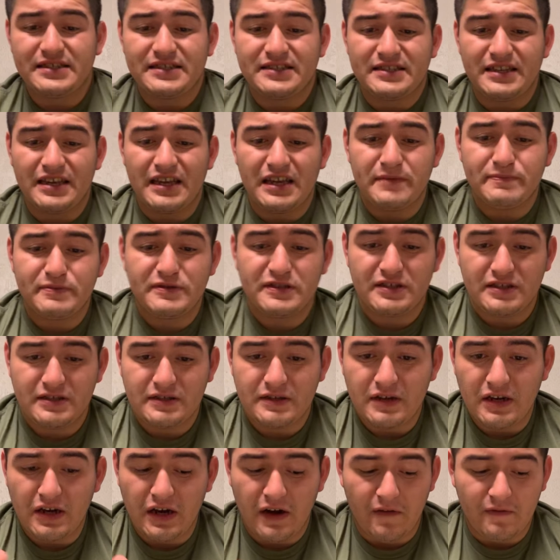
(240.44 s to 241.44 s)
steps
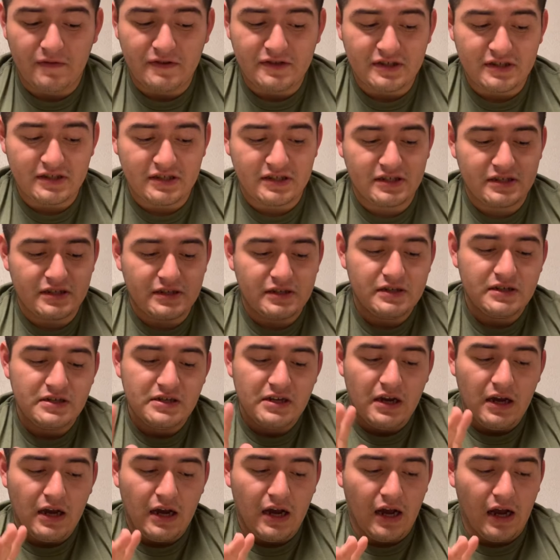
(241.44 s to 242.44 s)
of just
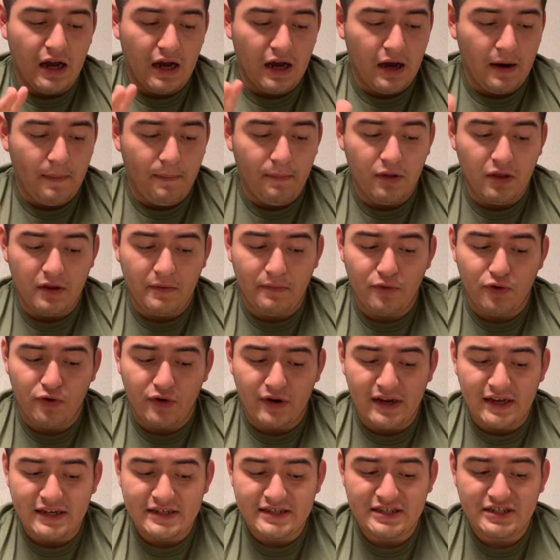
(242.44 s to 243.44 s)

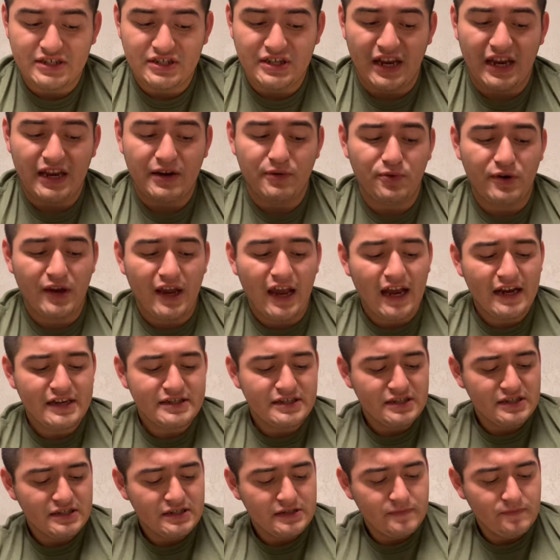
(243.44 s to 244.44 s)
polymerase chain
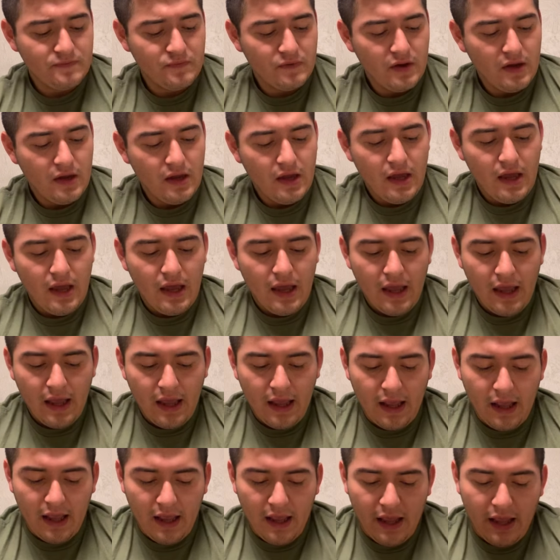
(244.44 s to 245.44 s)
reaction,
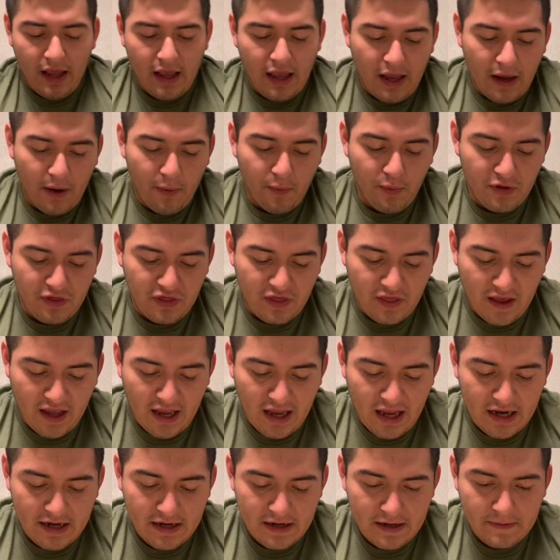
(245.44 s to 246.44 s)
and with
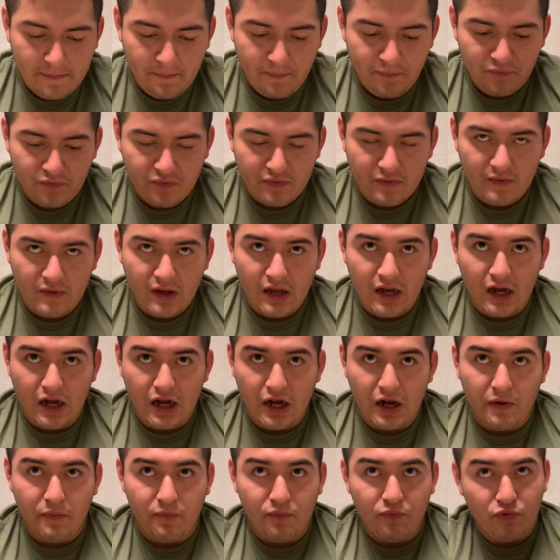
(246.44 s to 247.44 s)
that,
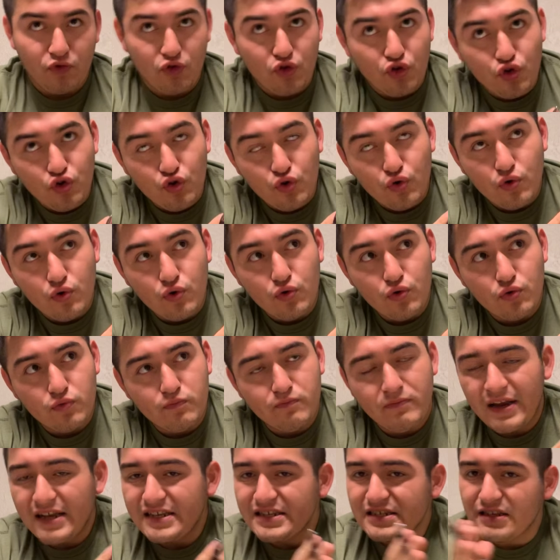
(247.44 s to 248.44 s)
you
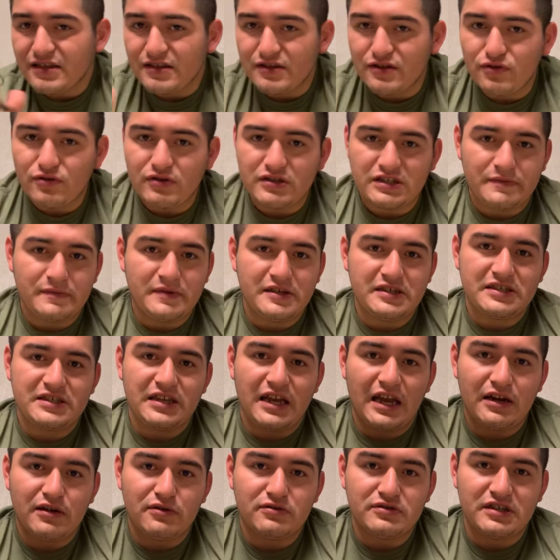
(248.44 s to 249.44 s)
basically do as many
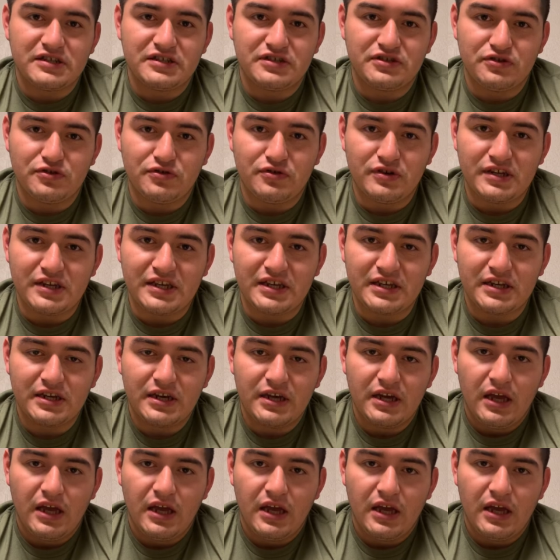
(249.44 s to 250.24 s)
cycles as you need.